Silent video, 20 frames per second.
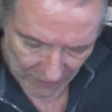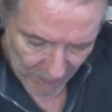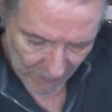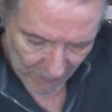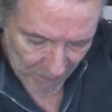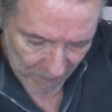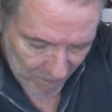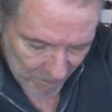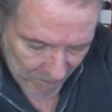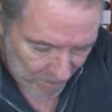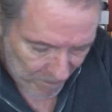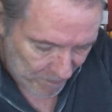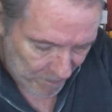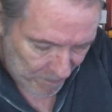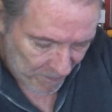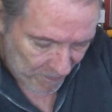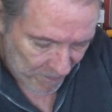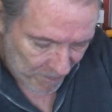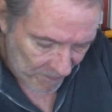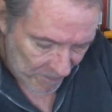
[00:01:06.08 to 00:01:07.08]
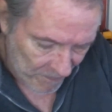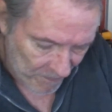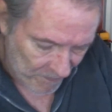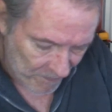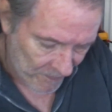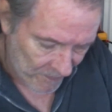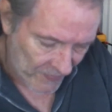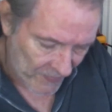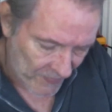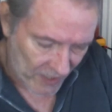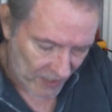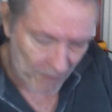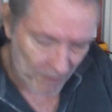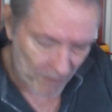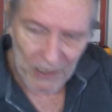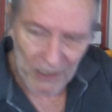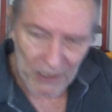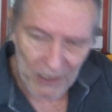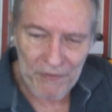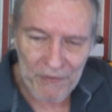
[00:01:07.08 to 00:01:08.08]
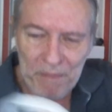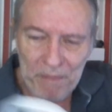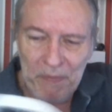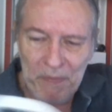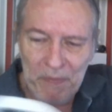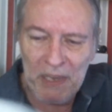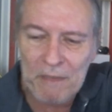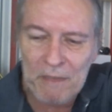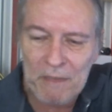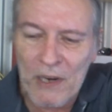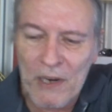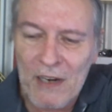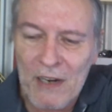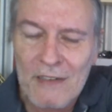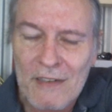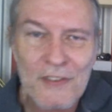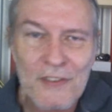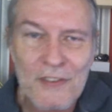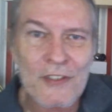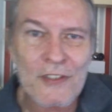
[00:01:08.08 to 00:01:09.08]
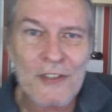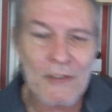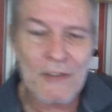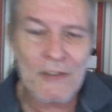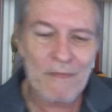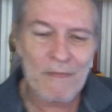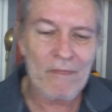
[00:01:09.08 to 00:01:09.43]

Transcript: of the big parts.